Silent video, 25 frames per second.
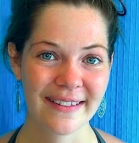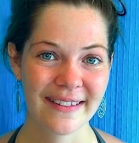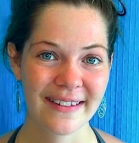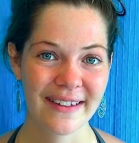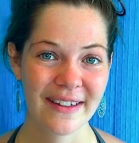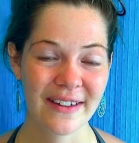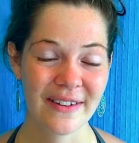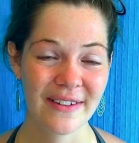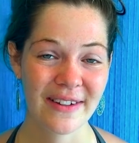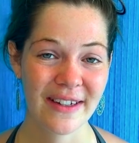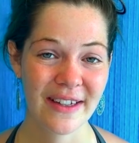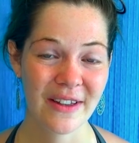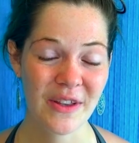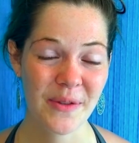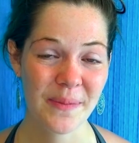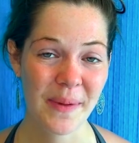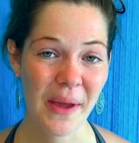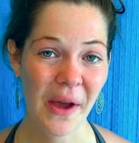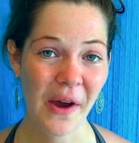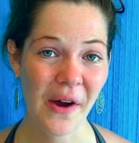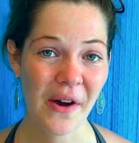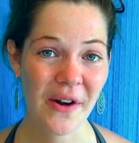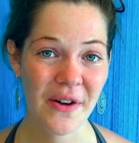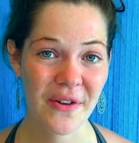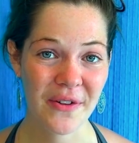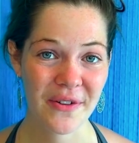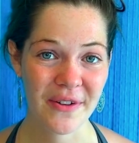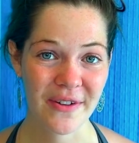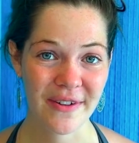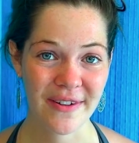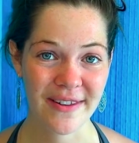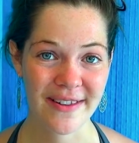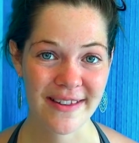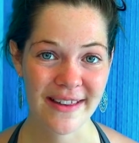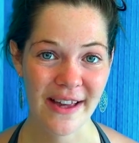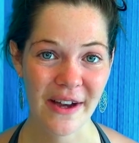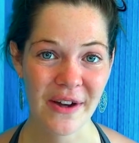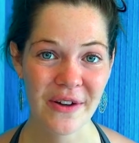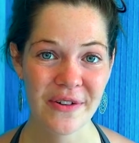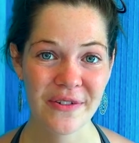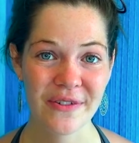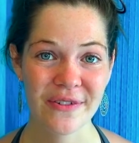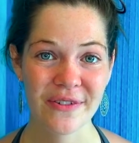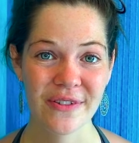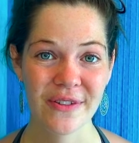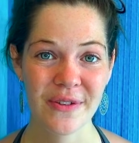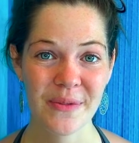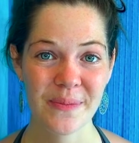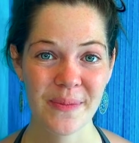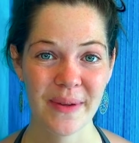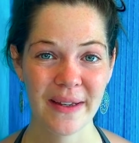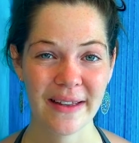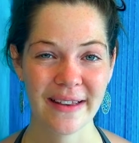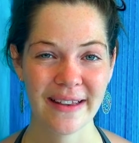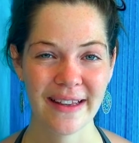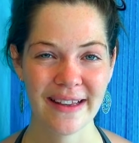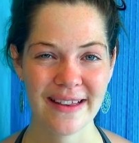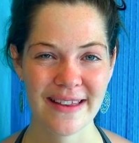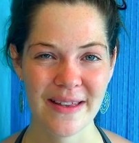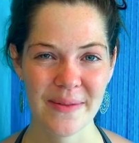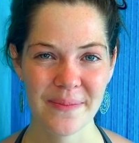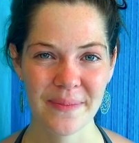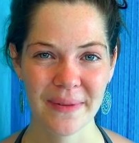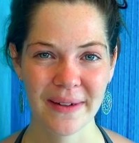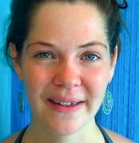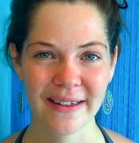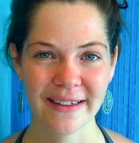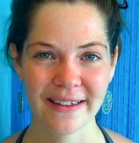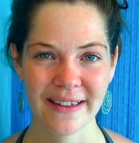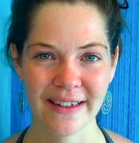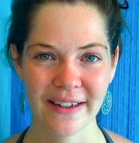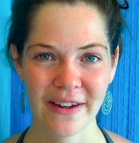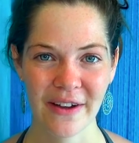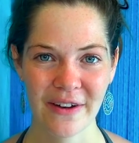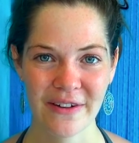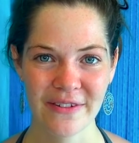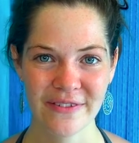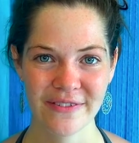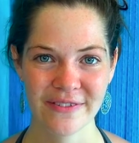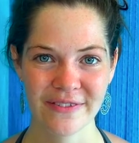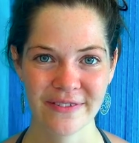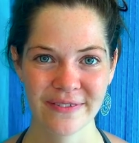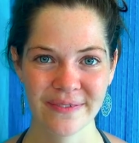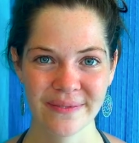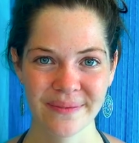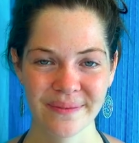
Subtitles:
you need to be hard on yourself to be disciplined enough